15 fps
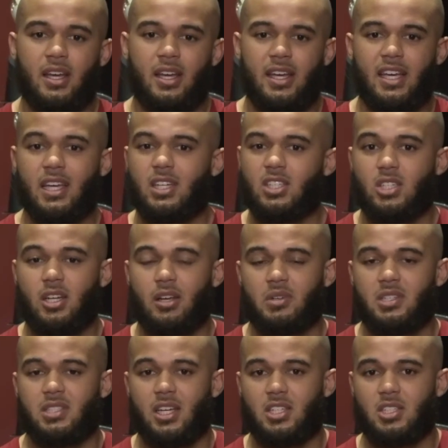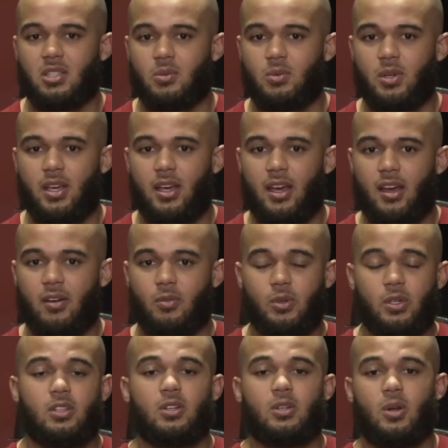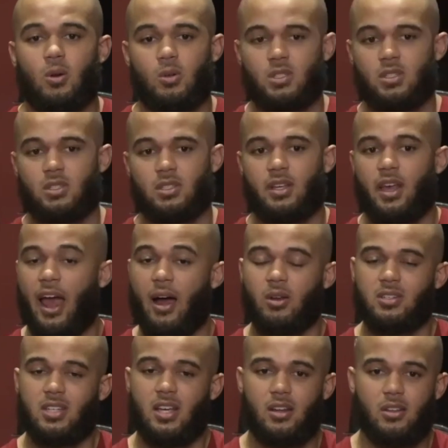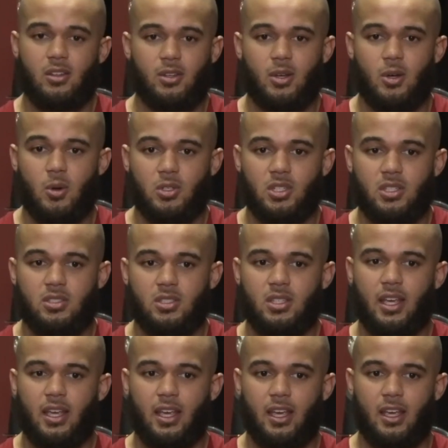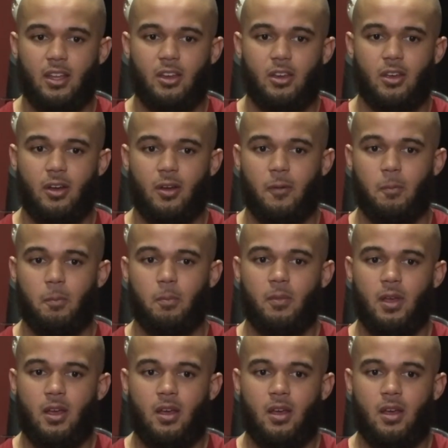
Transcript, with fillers: each and every session we have with the coaches, outside of the coaches, and um,